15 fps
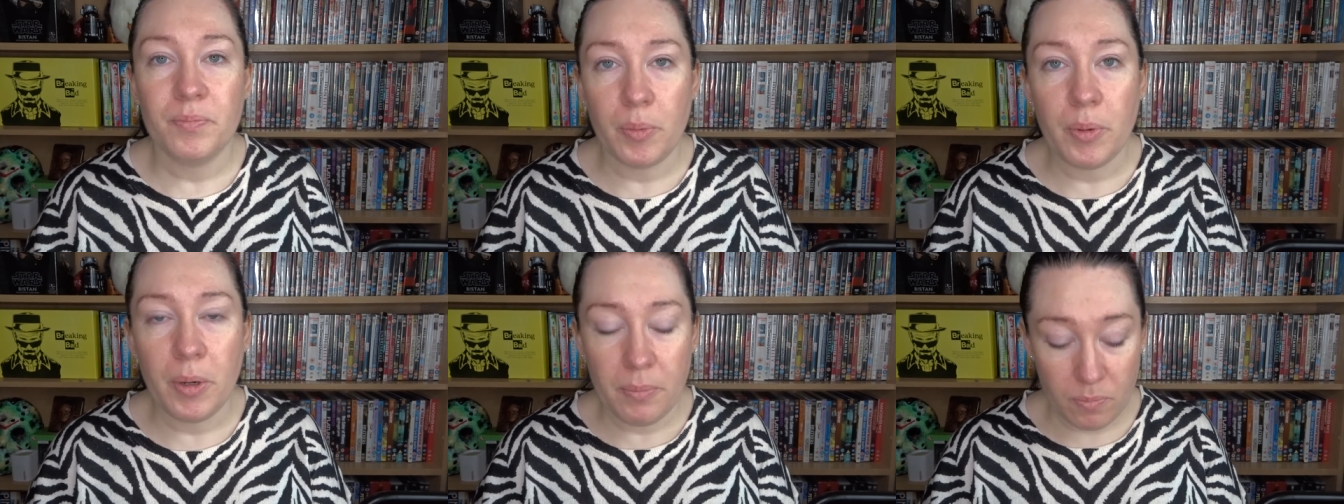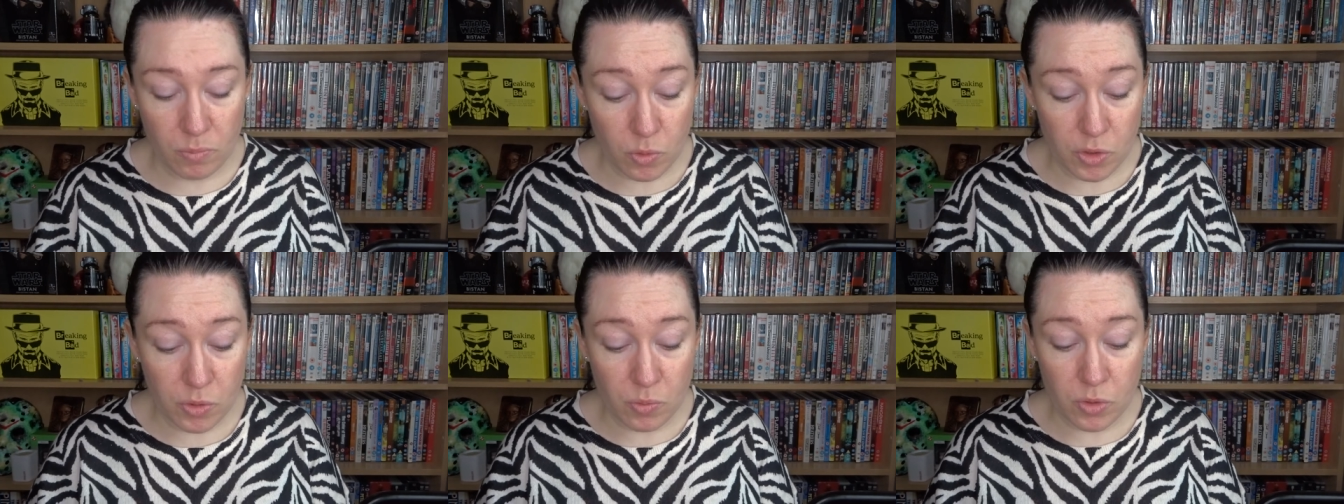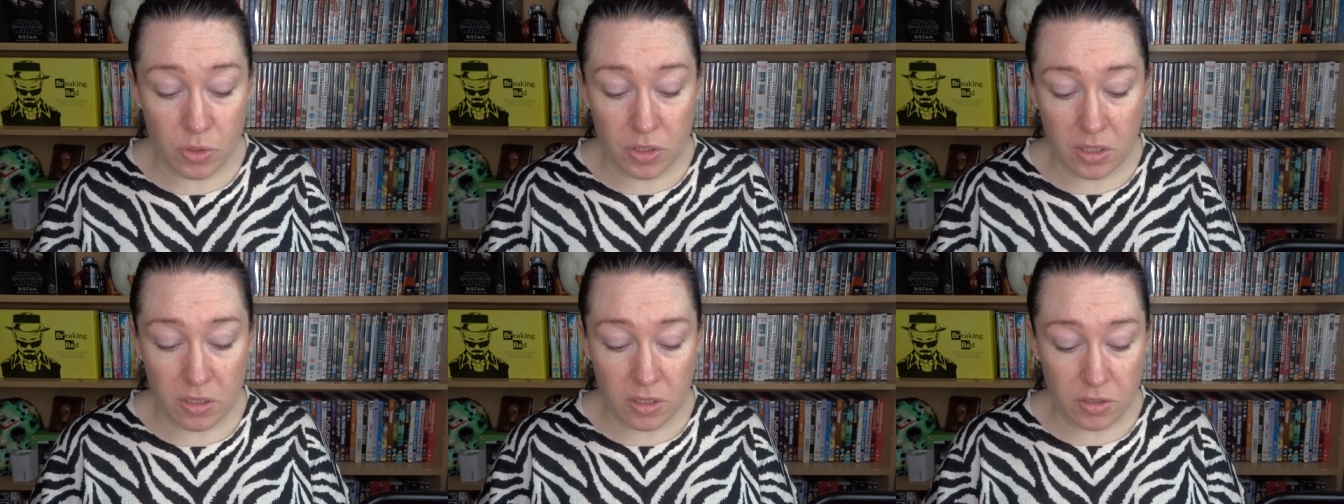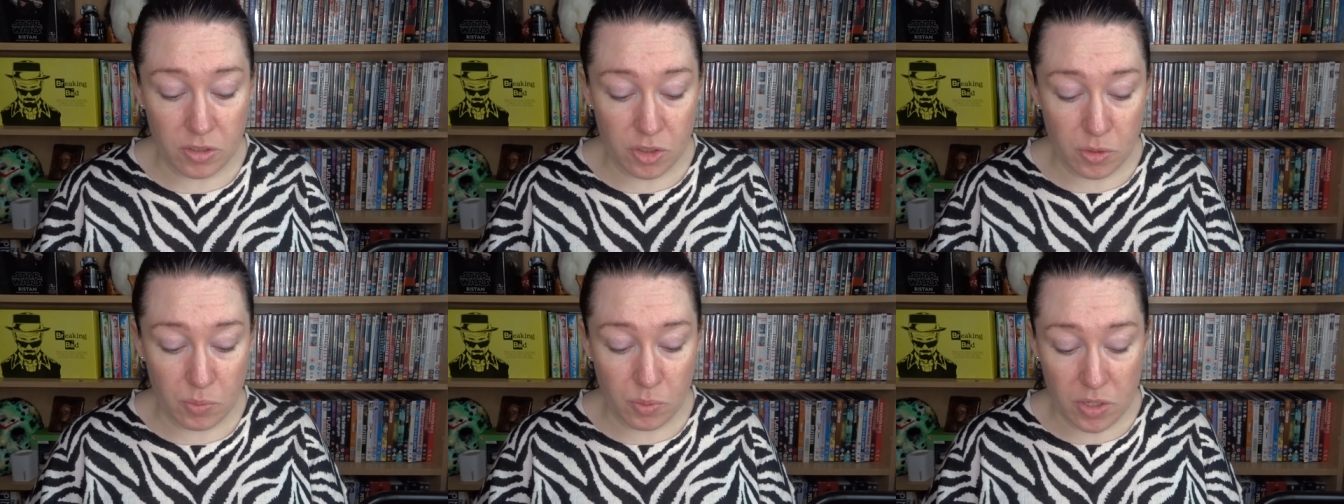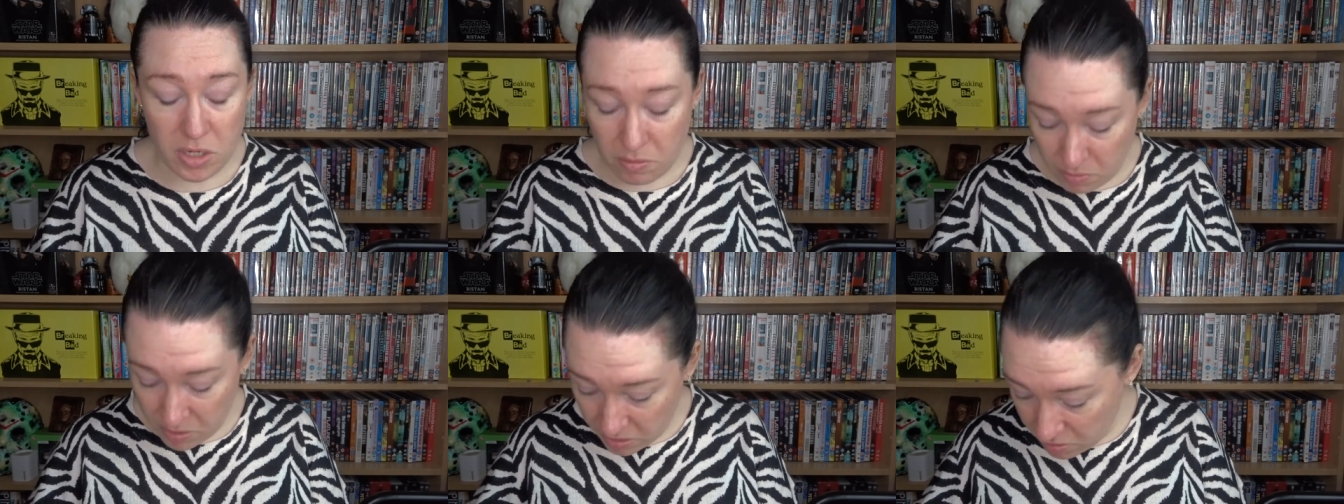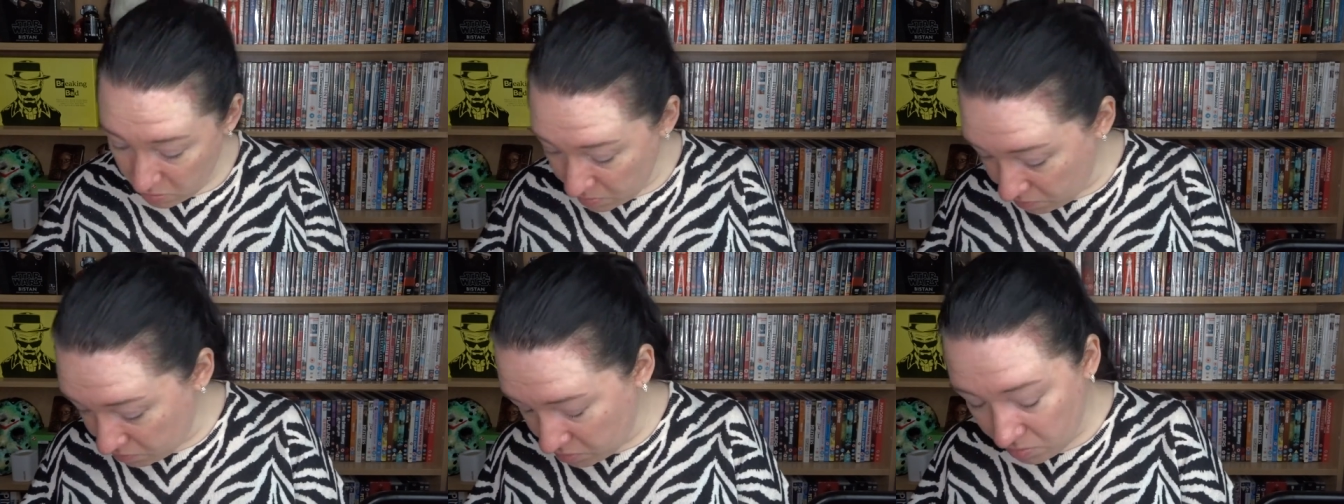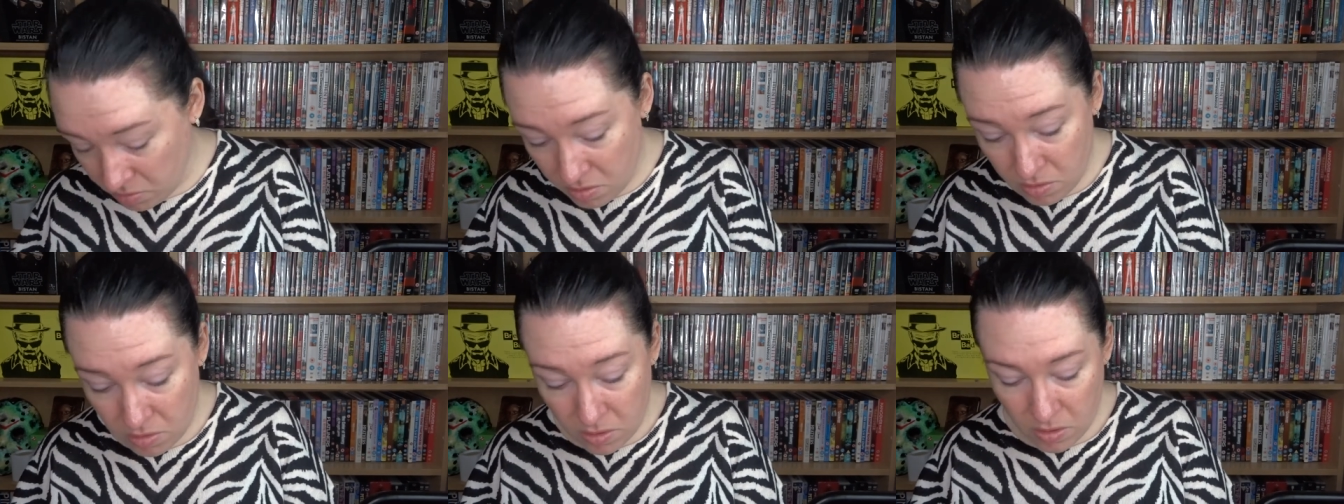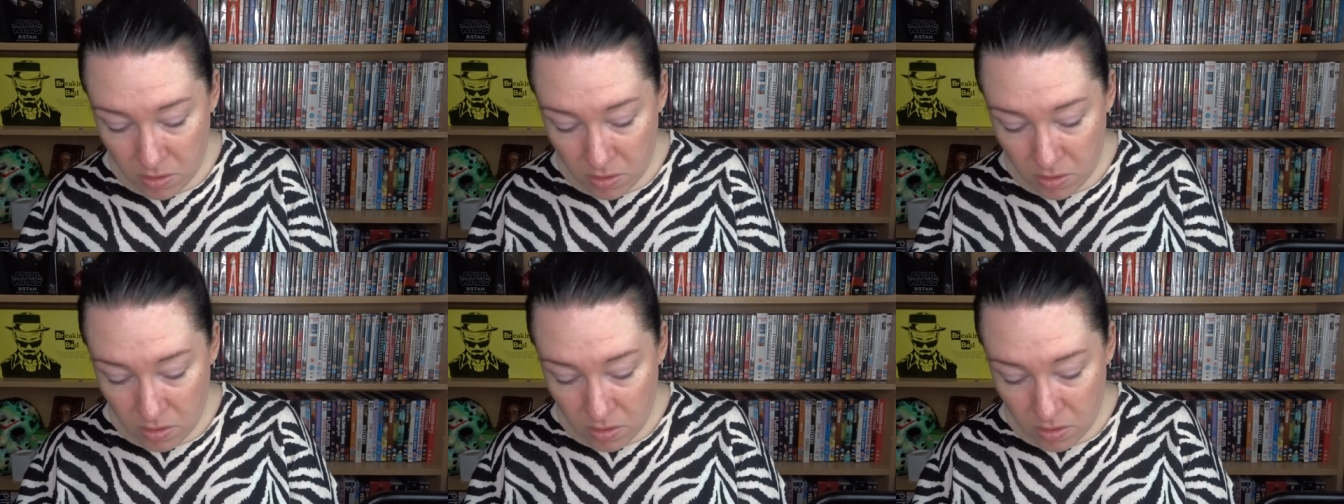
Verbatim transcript: My pump wasn't working. I just sprayed makeup everywhere.